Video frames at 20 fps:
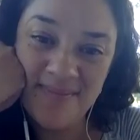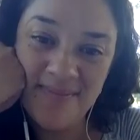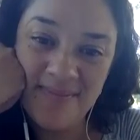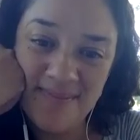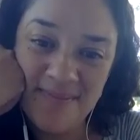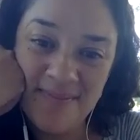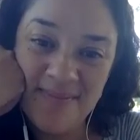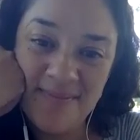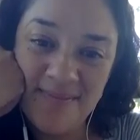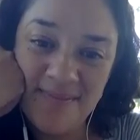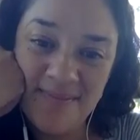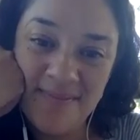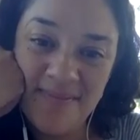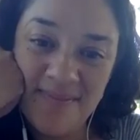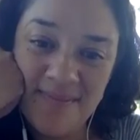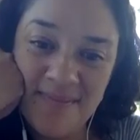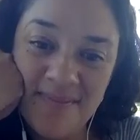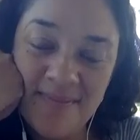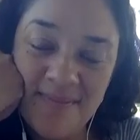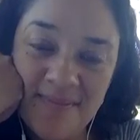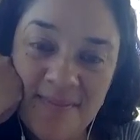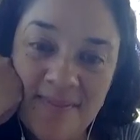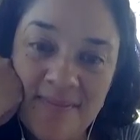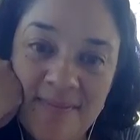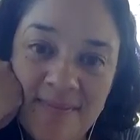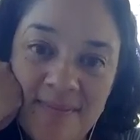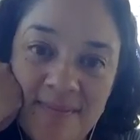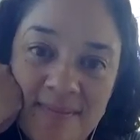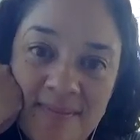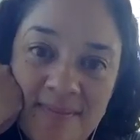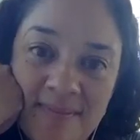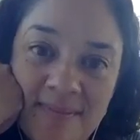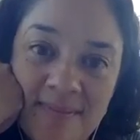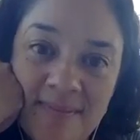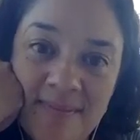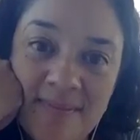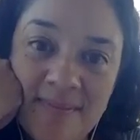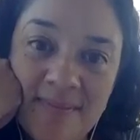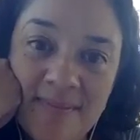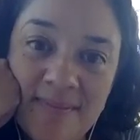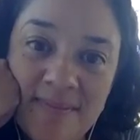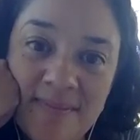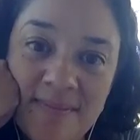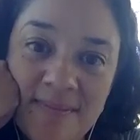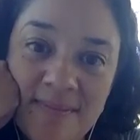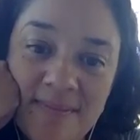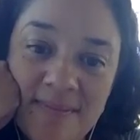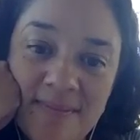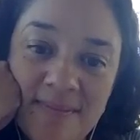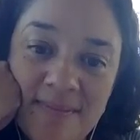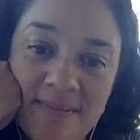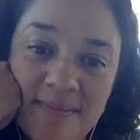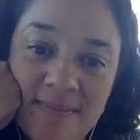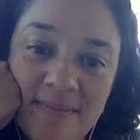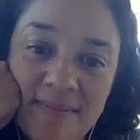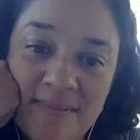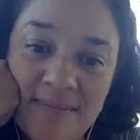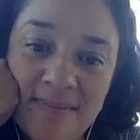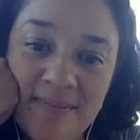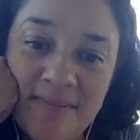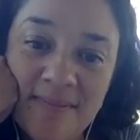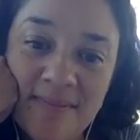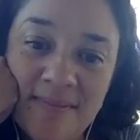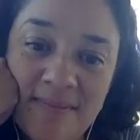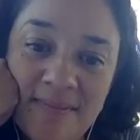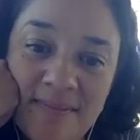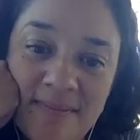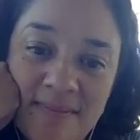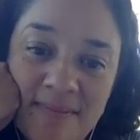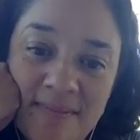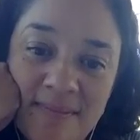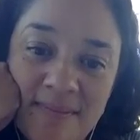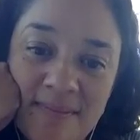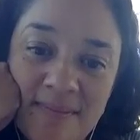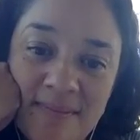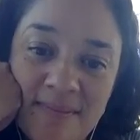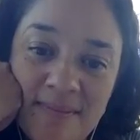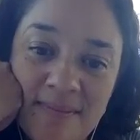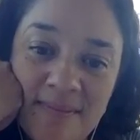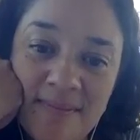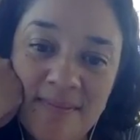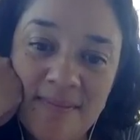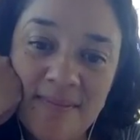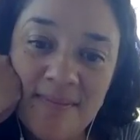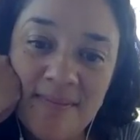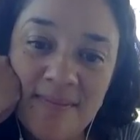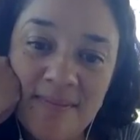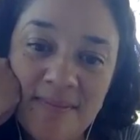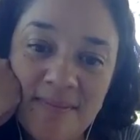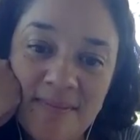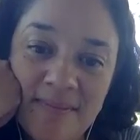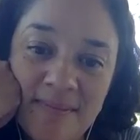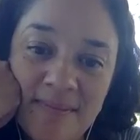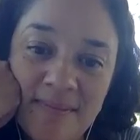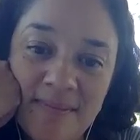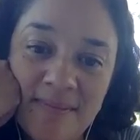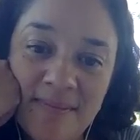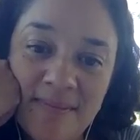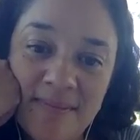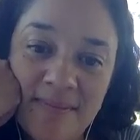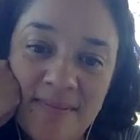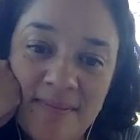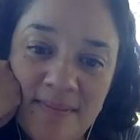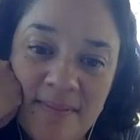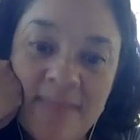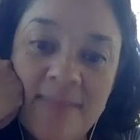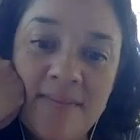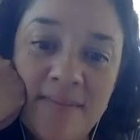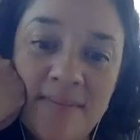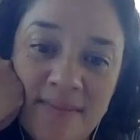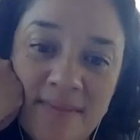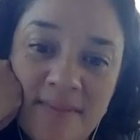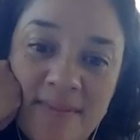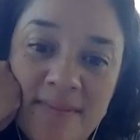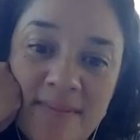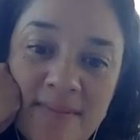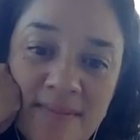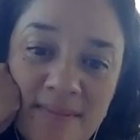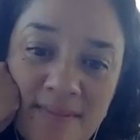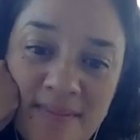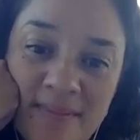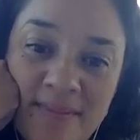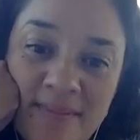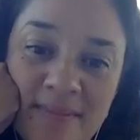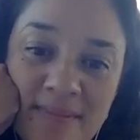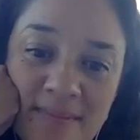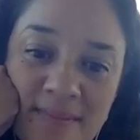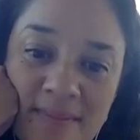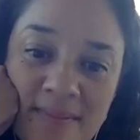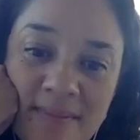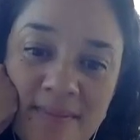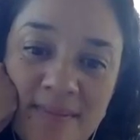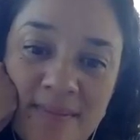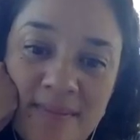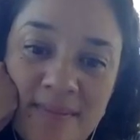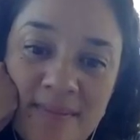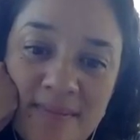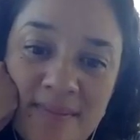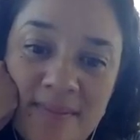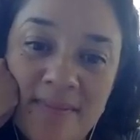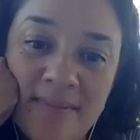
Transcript: (silent)